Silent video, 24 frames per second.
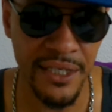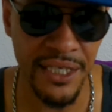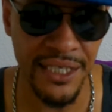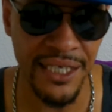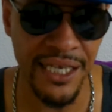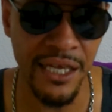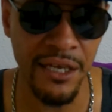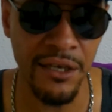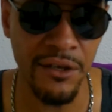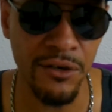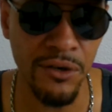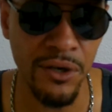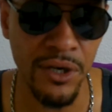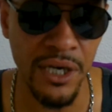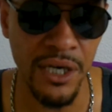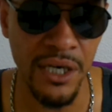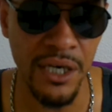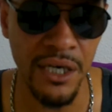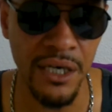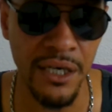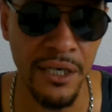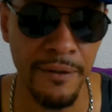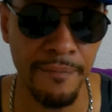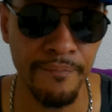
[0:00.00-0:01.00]

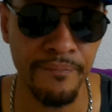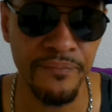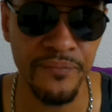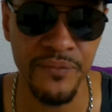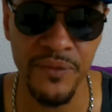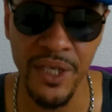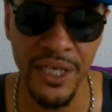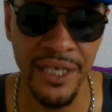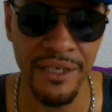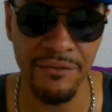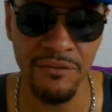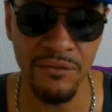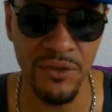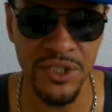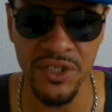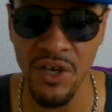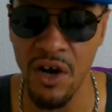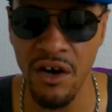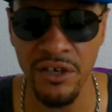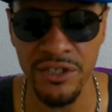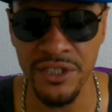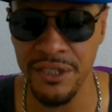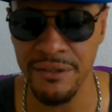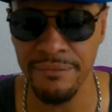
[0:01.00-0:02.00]
Canelo was
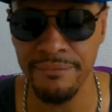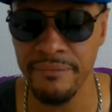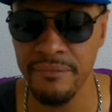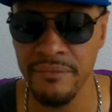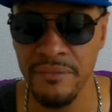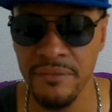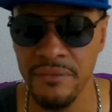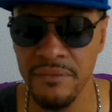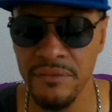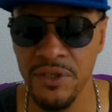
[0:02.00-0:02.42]
awesome,